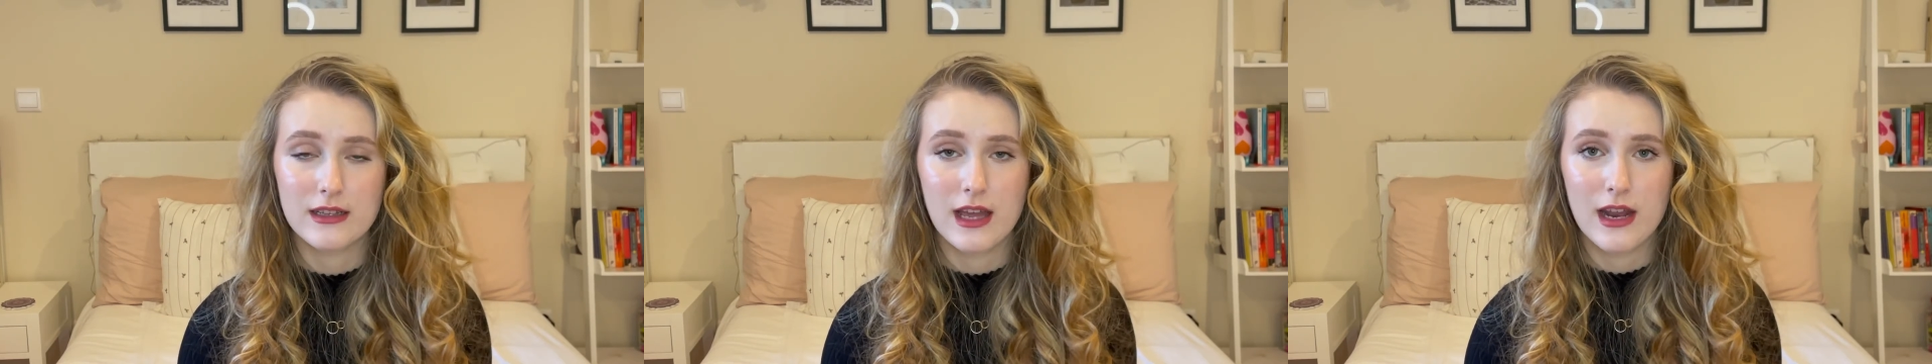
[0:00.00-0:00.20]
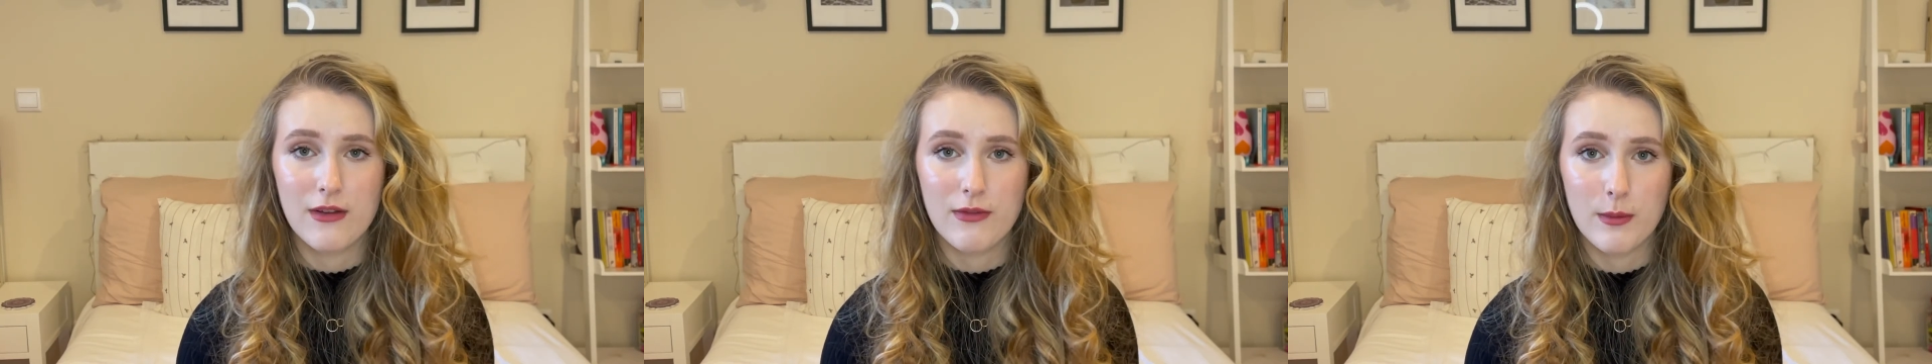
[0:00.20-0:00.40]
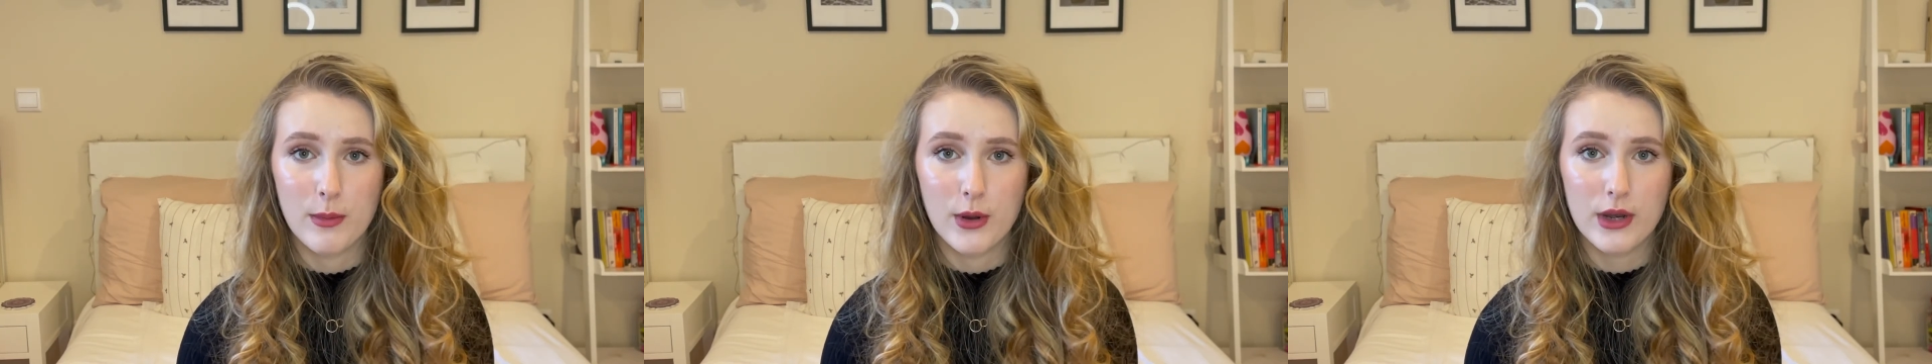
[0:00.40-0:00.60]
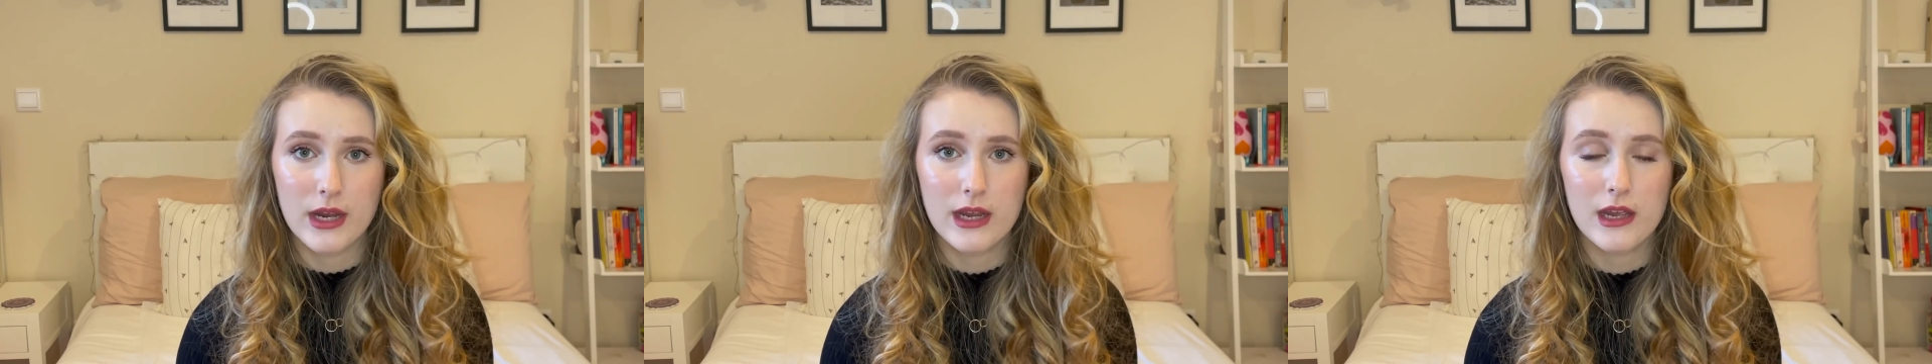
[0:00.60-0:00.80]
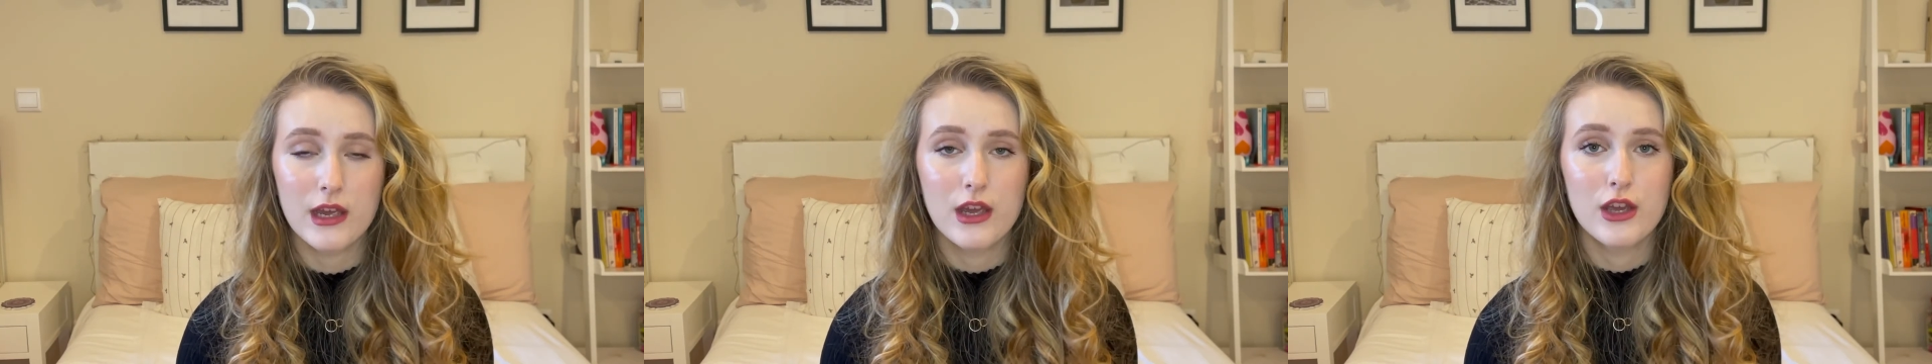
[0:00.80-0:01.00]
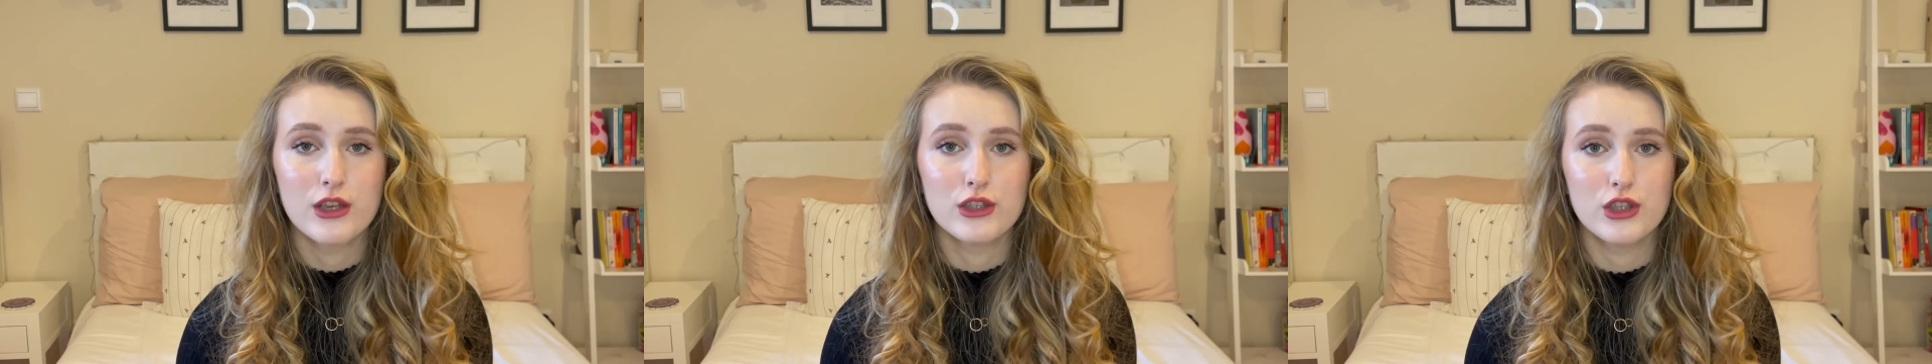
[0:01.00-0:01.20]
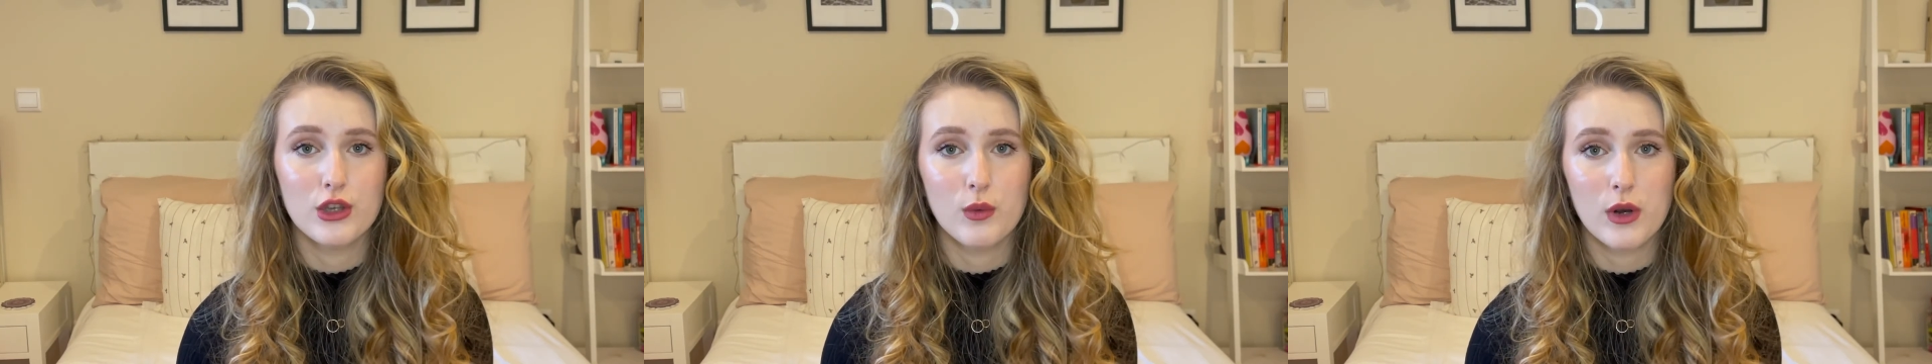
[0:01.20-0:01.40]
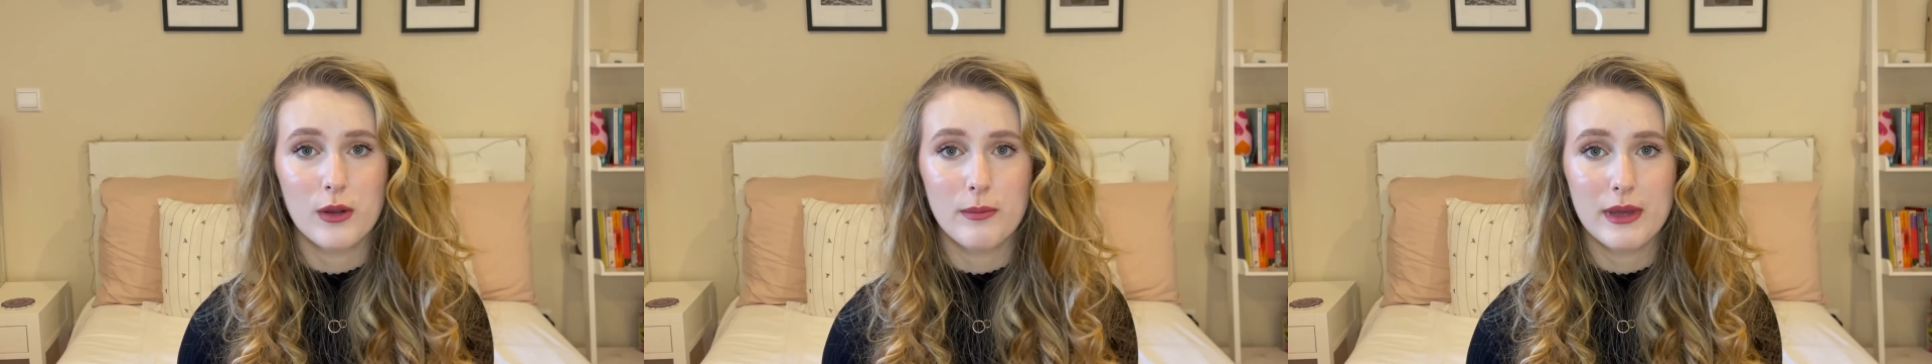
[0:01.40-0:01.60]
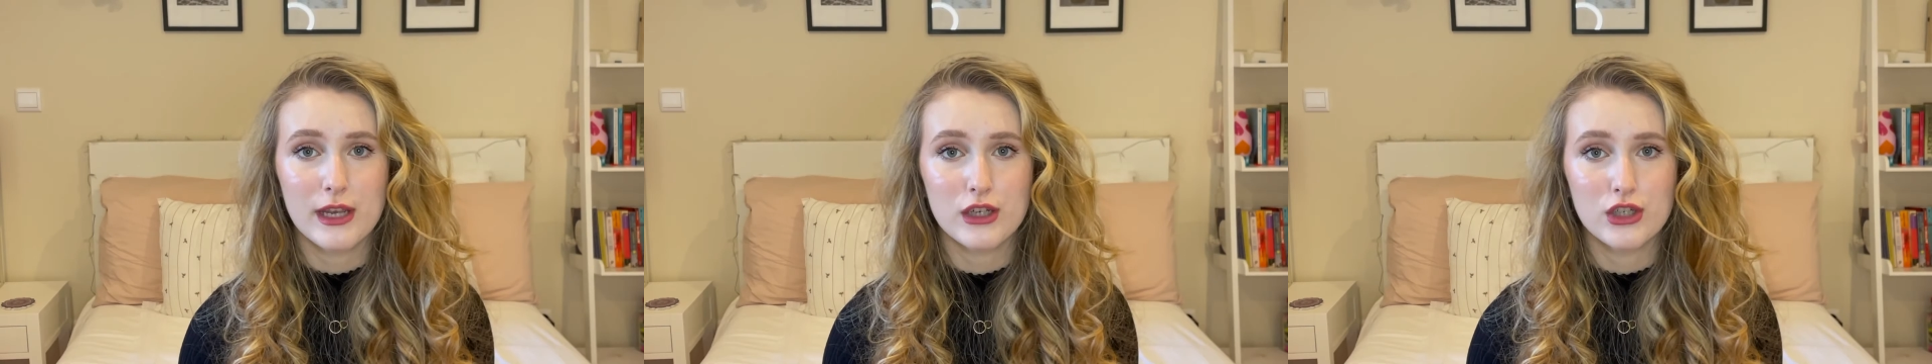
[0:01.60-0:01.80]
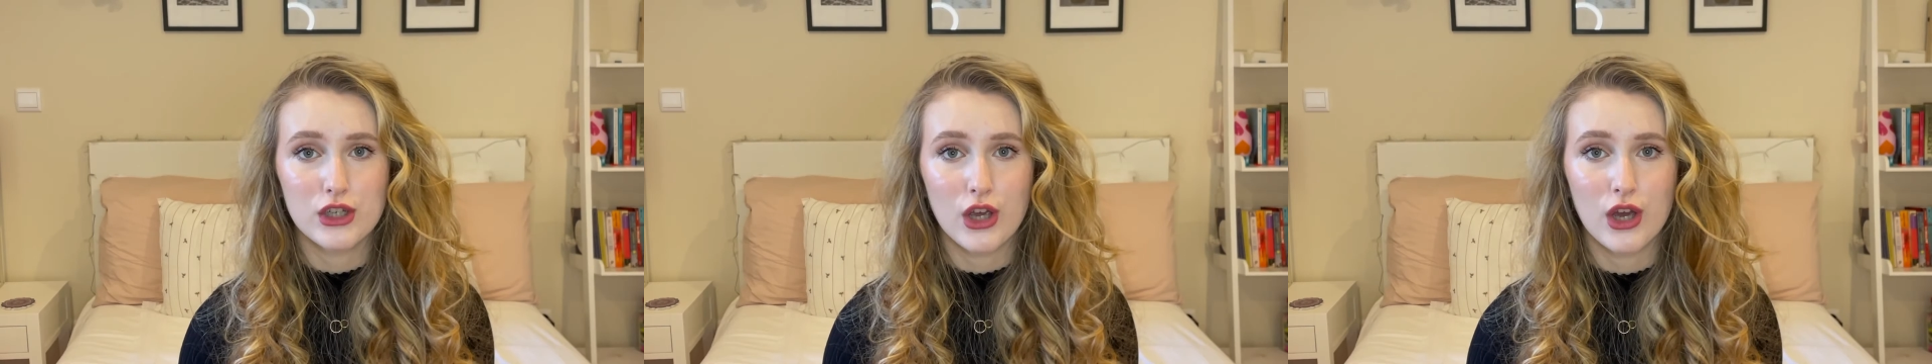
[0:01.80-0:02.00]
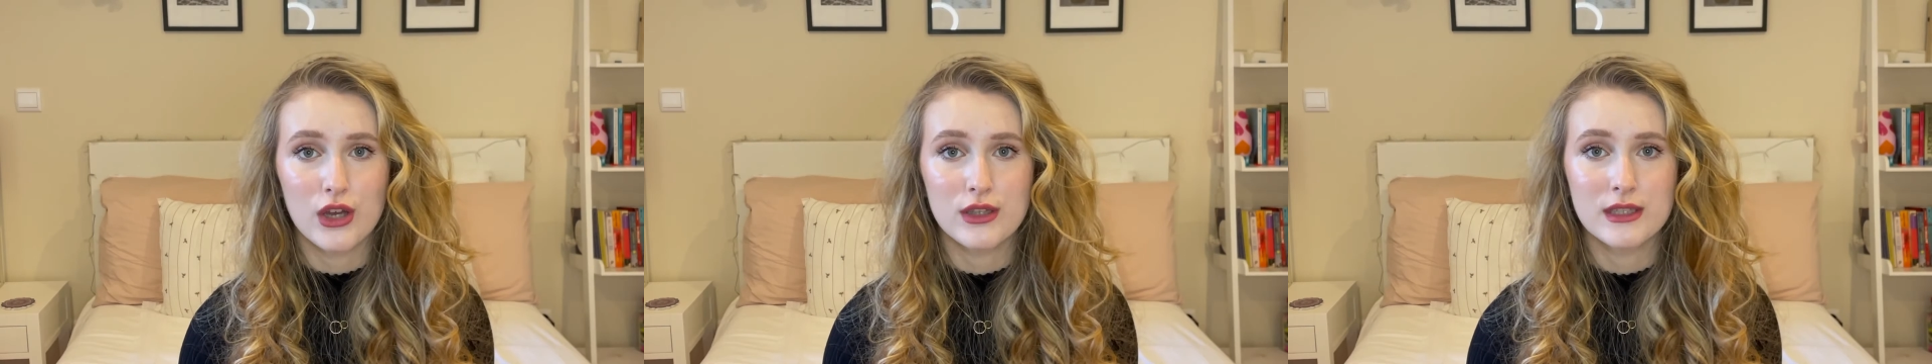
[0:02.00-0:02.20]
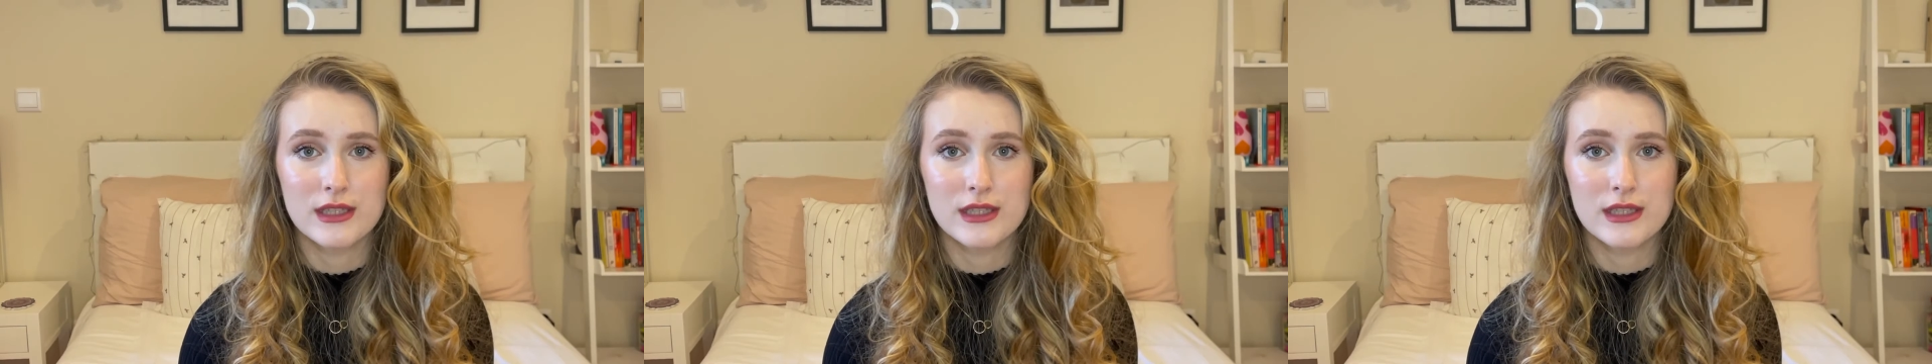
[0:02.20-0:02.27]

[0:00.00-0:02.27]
line of the body. So you want to pick shirts